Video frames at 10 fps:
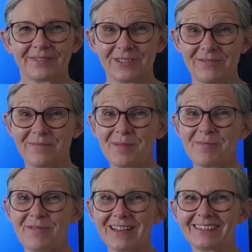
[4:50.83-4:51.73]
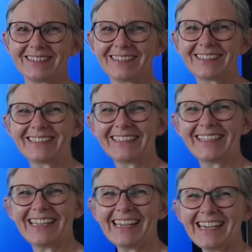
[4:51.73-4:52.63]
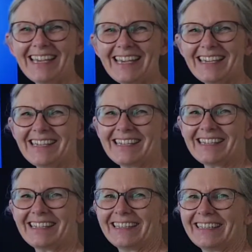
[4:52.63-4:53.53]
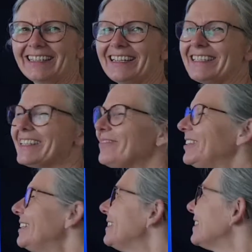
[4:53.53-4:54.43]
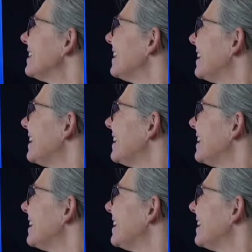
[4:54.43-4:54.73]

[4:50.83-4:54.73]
Do you remember it? E. Let's have a look.